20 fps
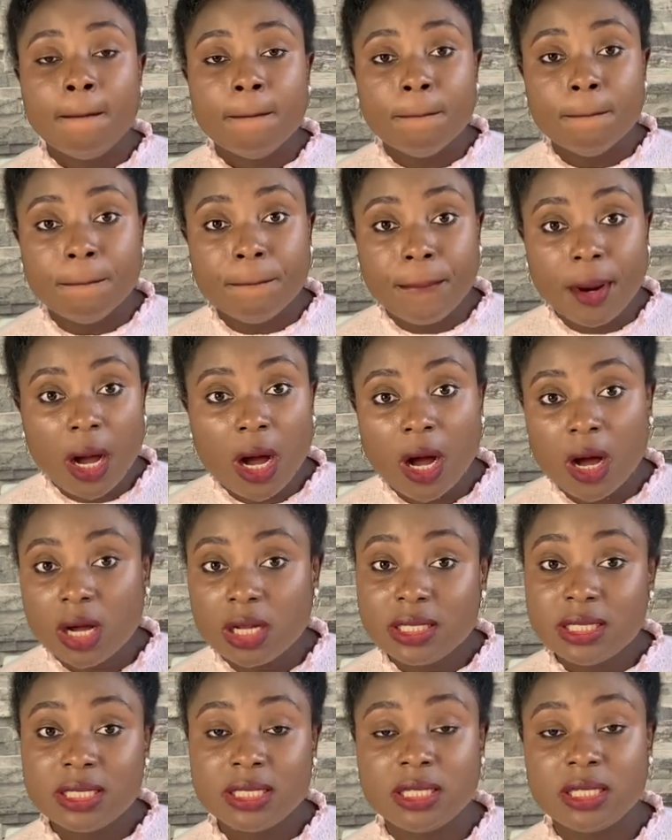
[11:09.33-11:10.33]

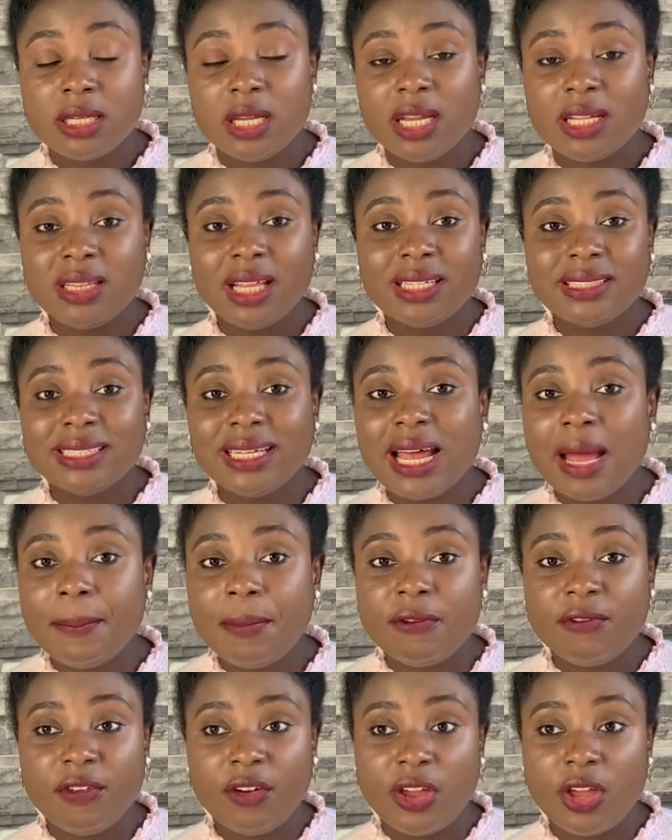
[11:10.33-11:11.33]
But it doesn't
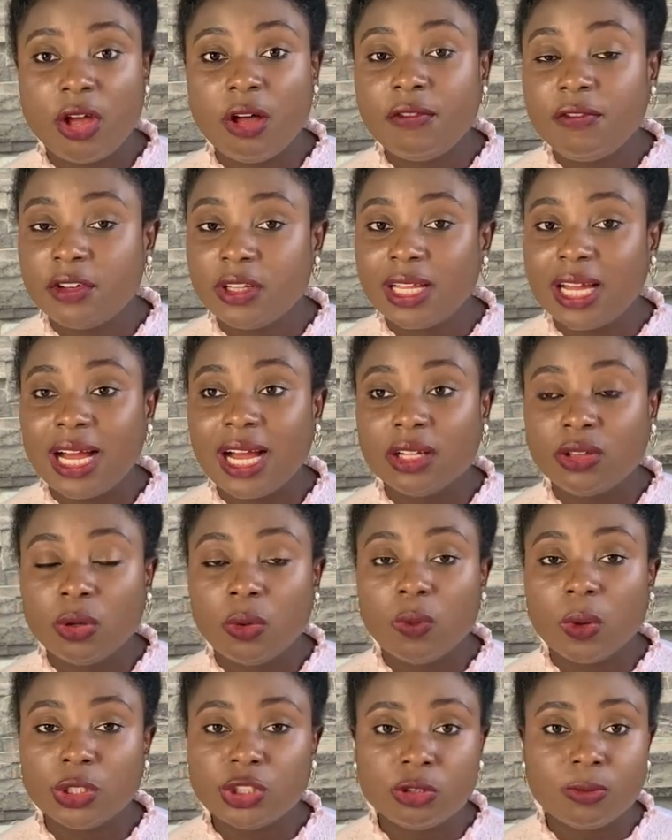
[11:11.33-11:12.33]
happen very often that I don't
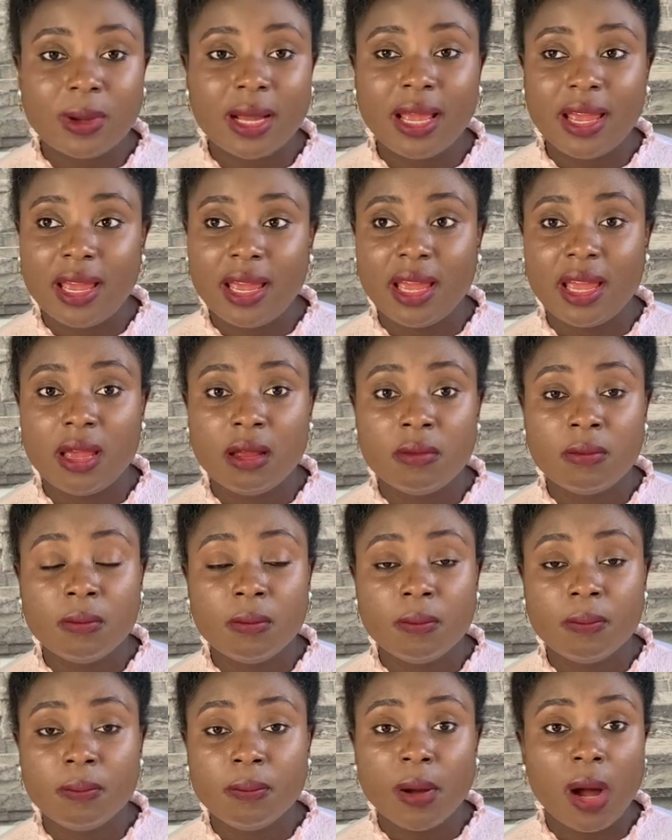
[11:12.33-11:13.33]
wash my hair
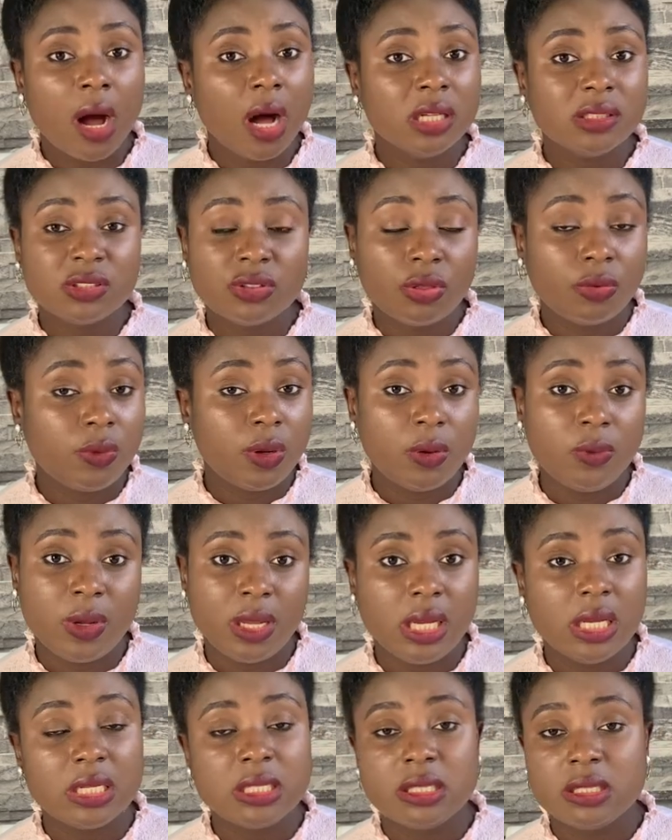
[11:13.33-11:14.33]
past three
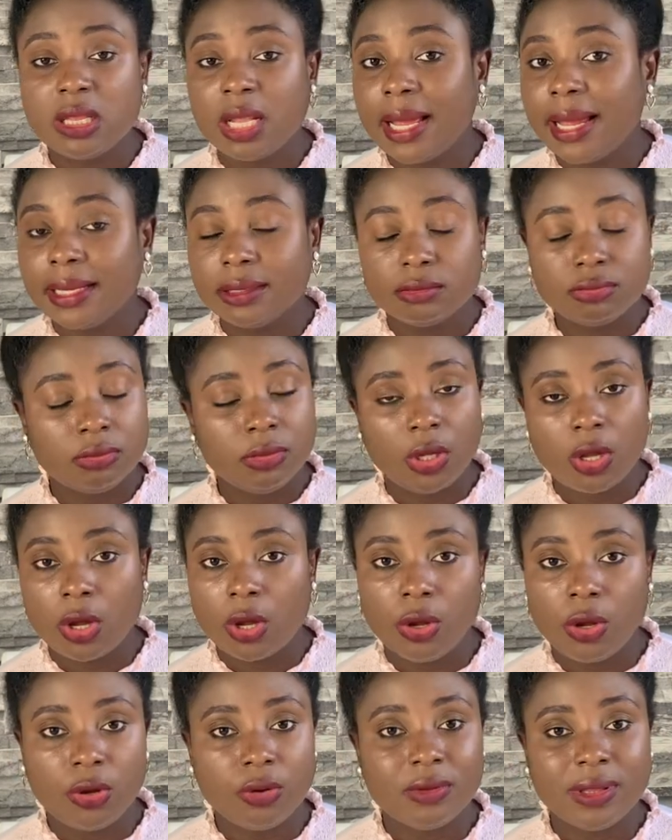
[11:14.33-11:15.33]
weeks. Like, no,
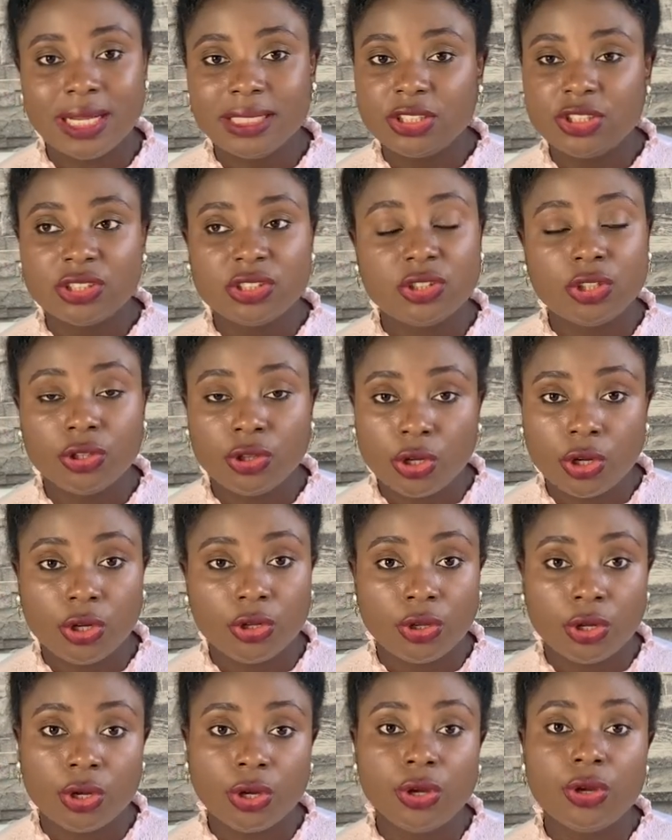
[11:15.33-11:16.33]
that's just the
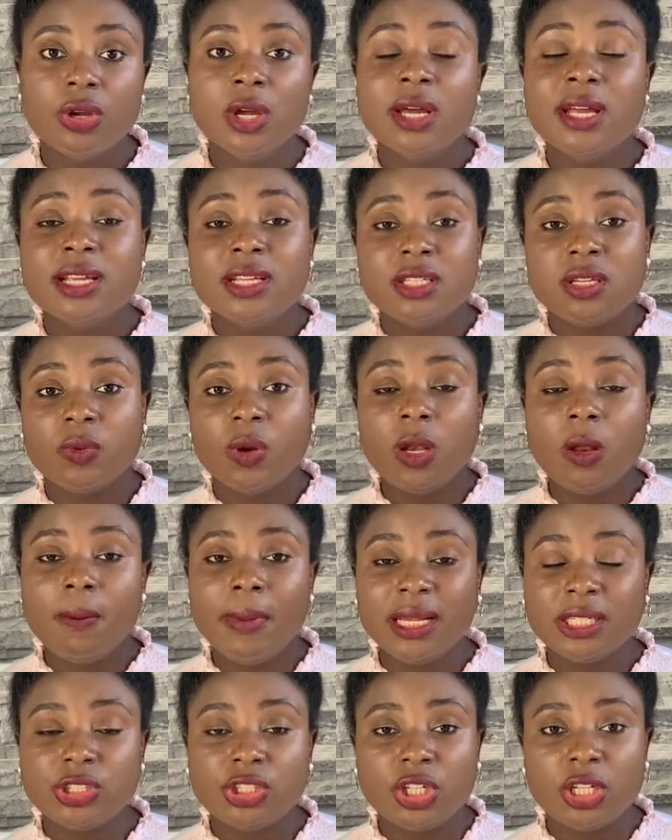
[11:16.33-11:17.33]
no-no. So you want to
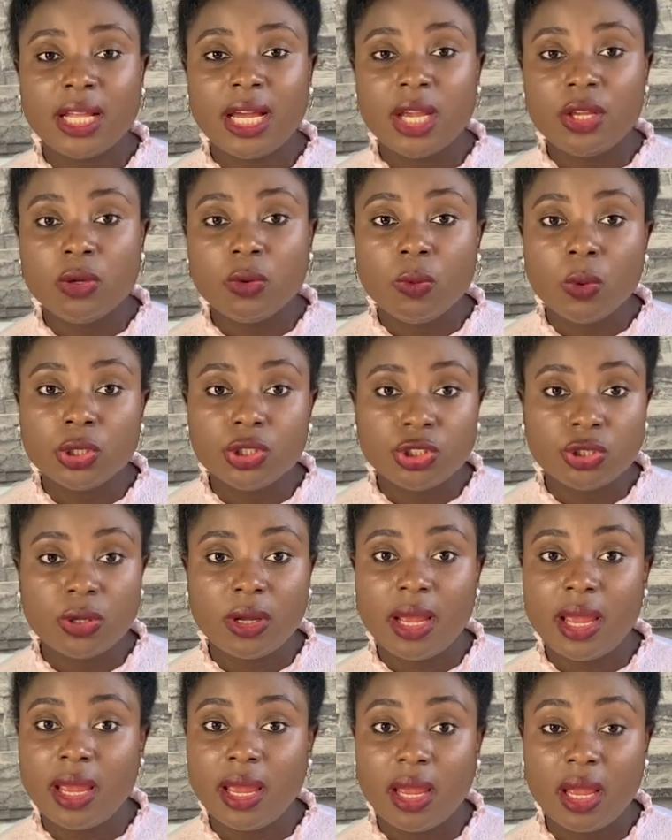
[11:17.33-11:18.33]
make sure that you wash your
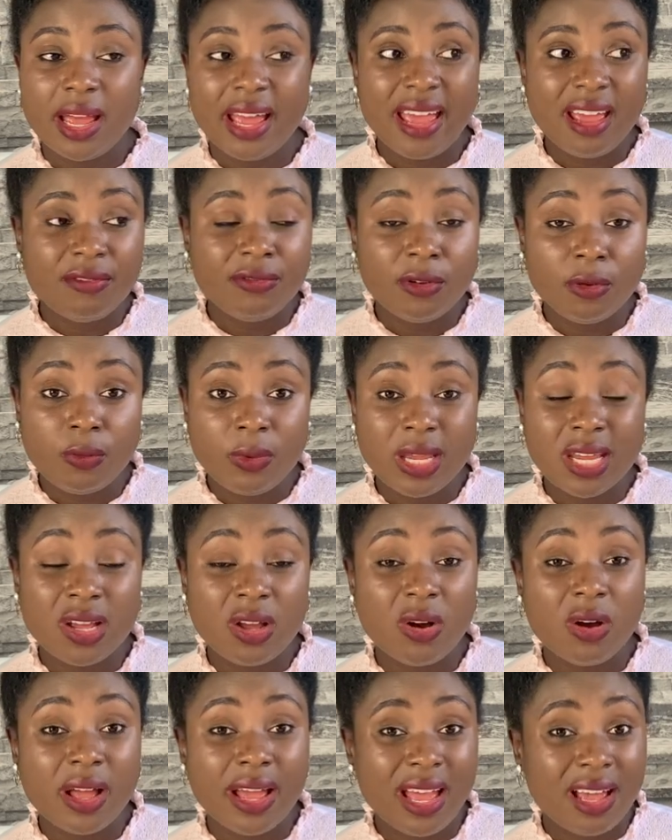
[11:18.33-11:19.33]
hair every week,
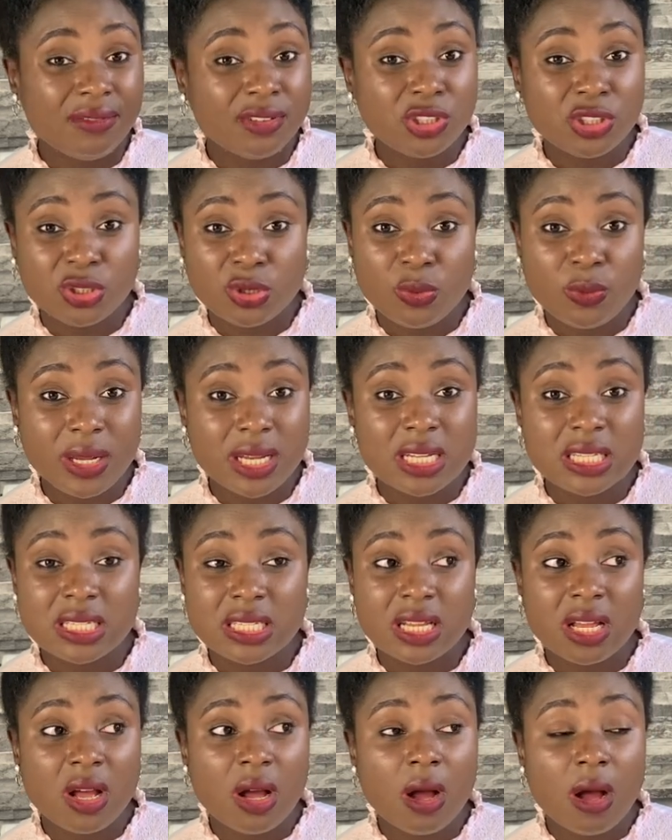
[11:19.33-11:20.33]
every two weeks,
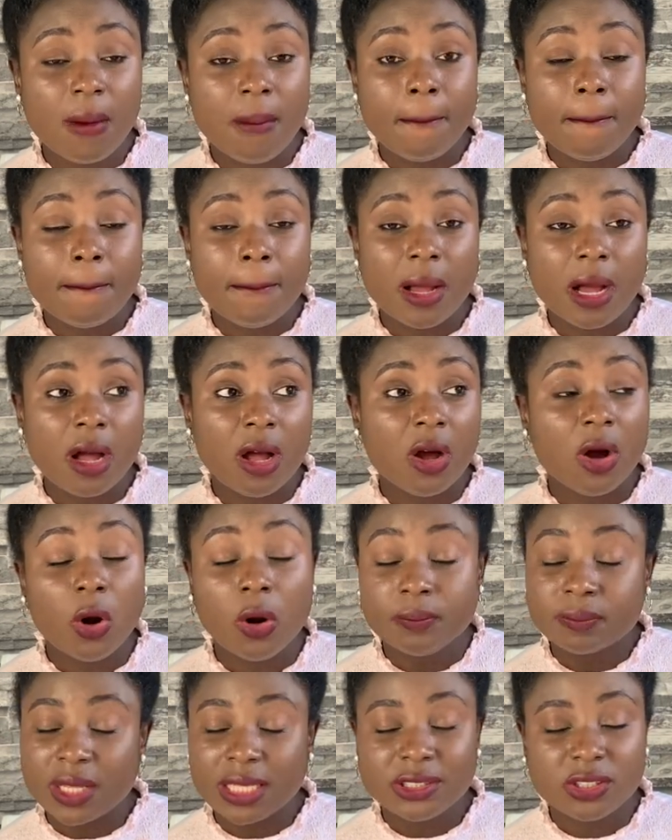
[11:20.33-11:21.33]
uh, or
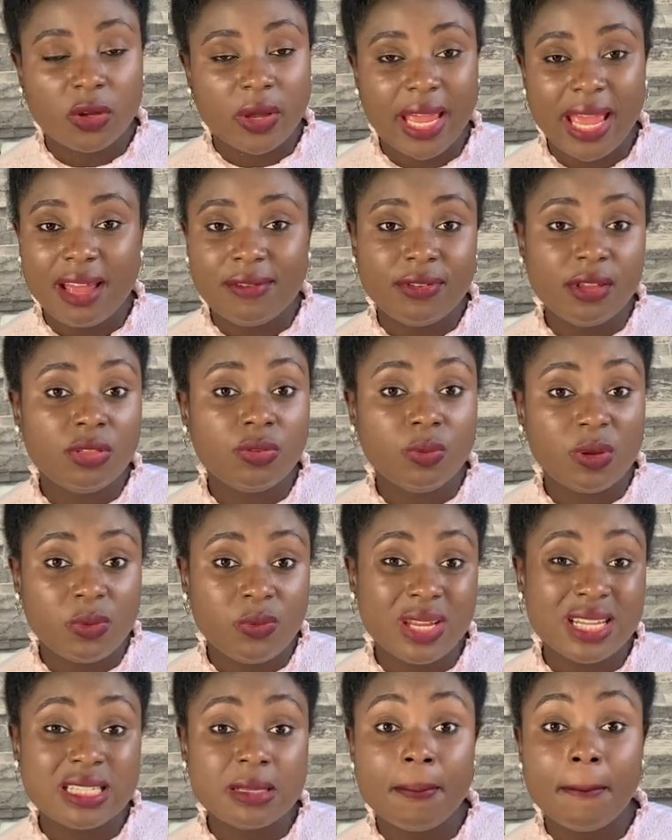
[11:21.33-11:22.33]
oh, sorry, every three
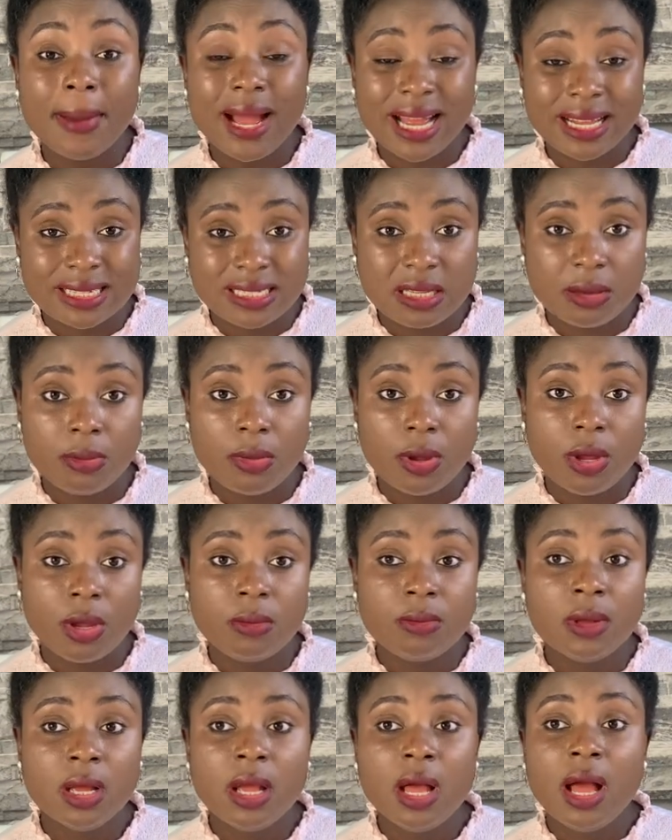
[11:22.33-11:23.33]
weeks
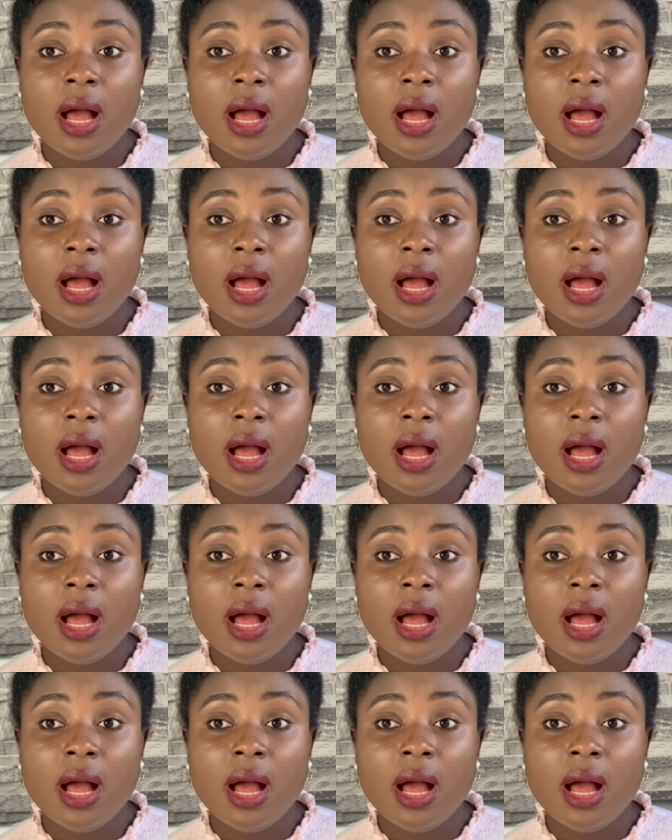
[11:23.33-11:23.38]
maximum.